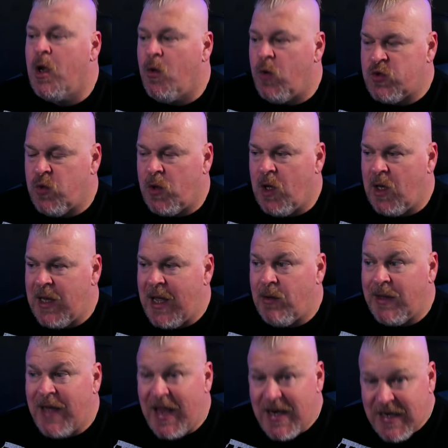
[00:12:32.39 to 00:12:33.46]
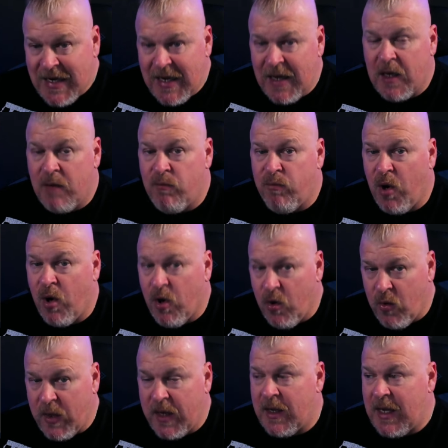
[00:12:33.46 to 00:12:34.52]
which will allow lending and
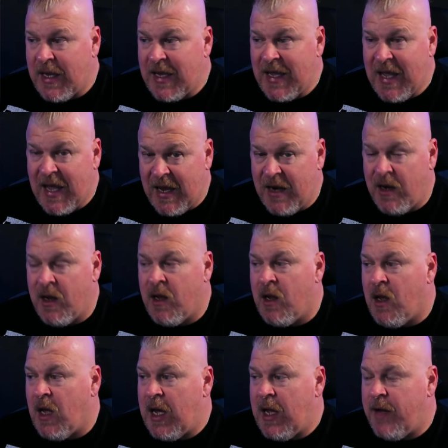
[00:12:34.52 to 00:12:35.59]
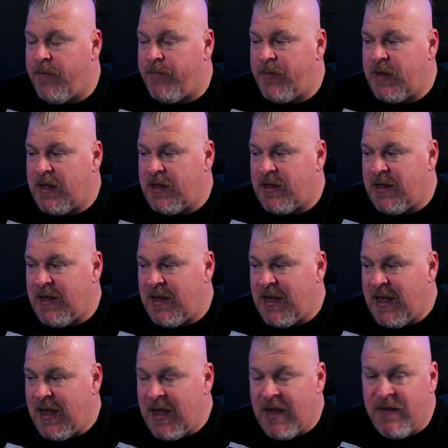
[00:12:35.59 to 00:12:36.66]
borrowing again uh,
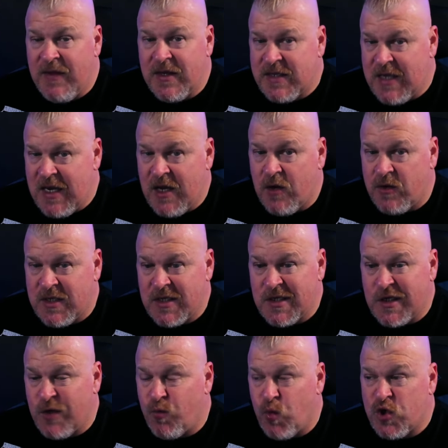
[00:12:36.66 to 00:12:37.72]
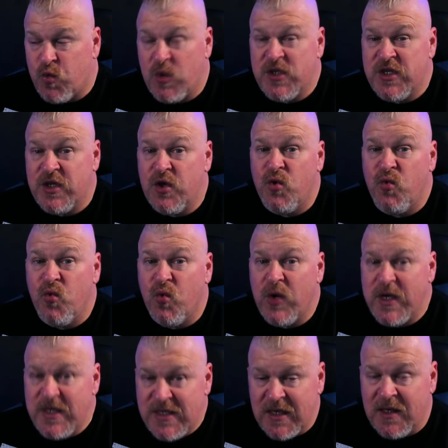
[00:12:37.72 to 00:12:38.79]
in this ecosystem, which was the
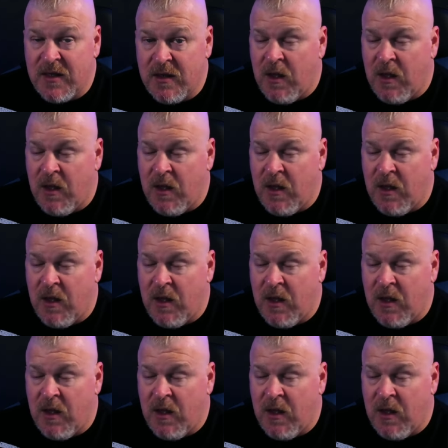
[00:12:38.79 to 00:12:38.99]
reason